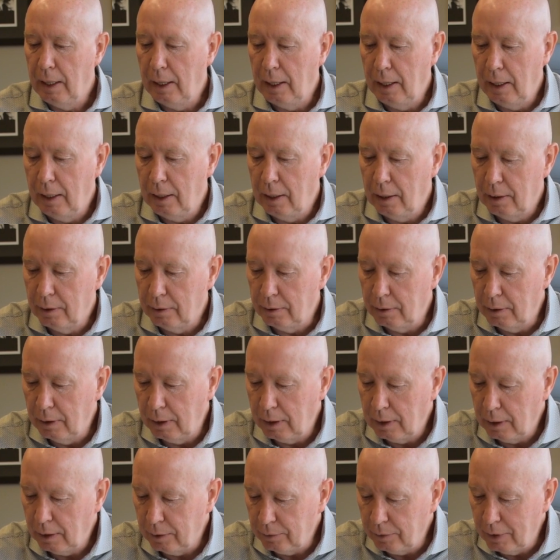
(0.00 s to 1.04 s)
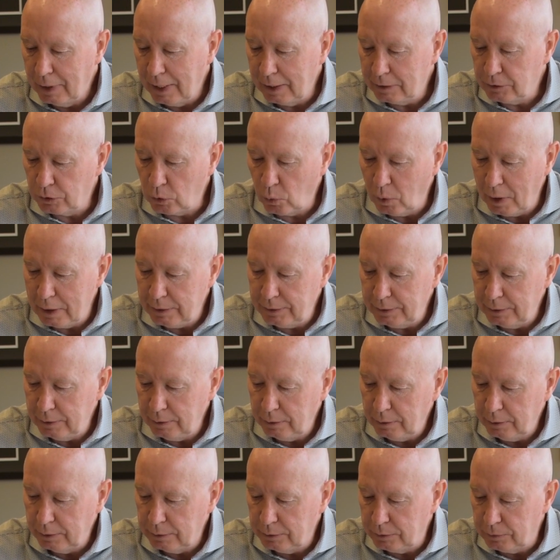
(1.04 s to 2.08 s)
And the next
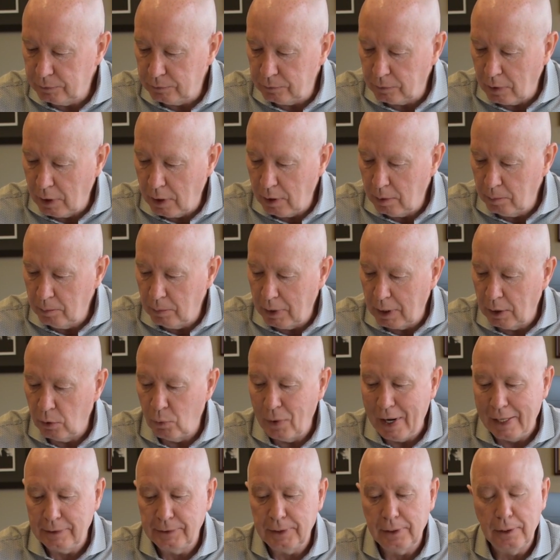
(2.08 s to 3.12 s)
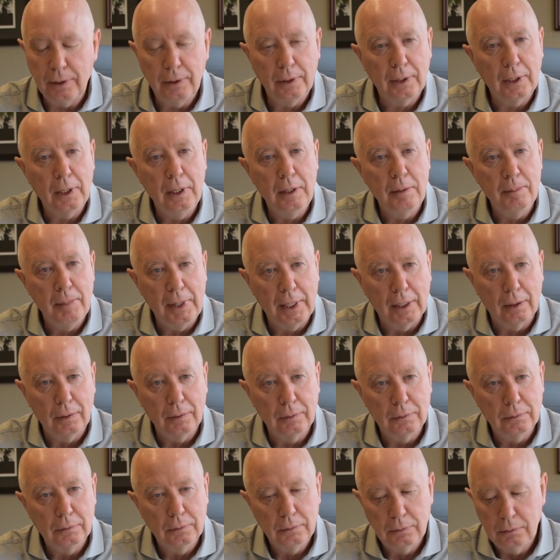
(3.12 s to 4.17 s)
question is from a resident
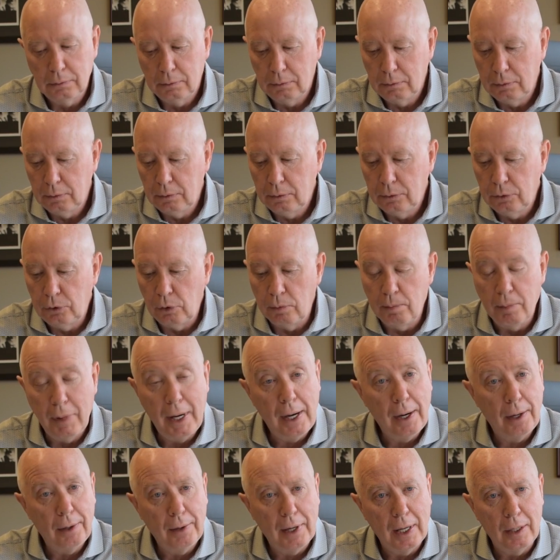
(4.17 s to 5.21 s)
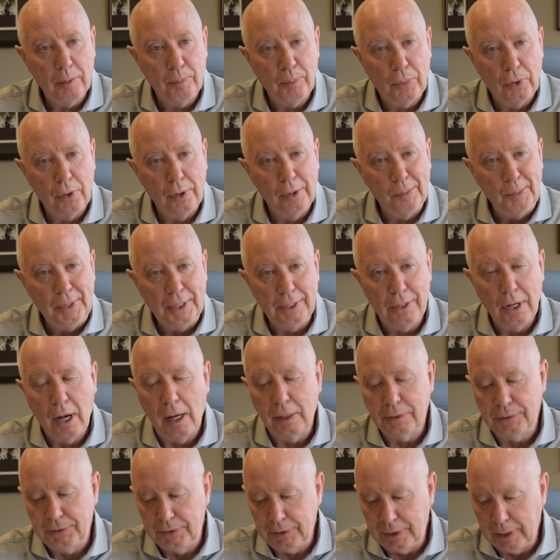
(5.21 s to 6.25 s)
email to
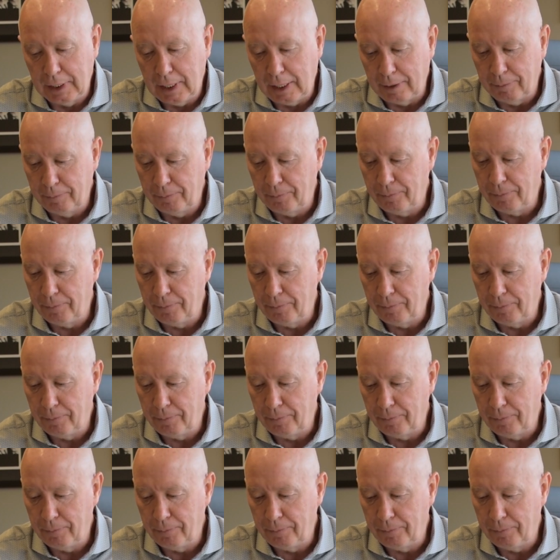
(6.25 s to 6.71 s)
mayor@burnaby.ca.